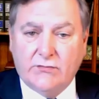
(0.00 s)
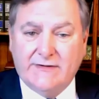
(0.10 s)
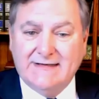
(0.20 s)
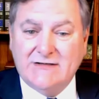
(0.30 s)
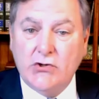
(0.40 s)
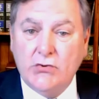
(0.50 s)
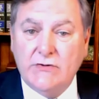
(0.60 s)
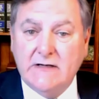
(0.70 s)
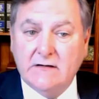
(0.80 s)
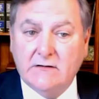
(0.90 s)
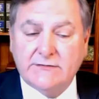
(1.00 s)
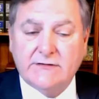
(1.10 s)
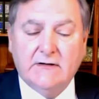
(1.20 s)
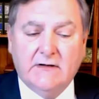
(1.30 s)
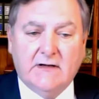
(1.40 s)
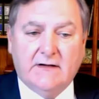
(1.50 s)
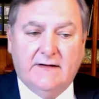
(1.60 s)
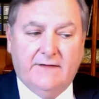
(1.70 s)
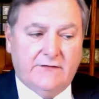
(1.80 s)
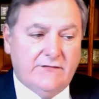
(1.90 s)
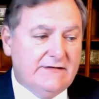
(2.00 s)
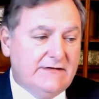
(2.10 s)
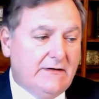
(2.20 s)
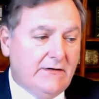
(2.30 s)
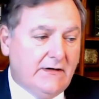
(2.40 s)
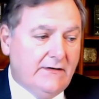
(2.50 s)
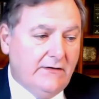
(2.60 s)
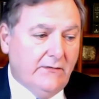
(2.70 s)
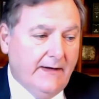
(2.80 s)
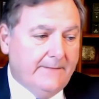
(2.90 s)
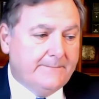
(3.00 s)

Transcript: within 2 years, then the trustee could undo it.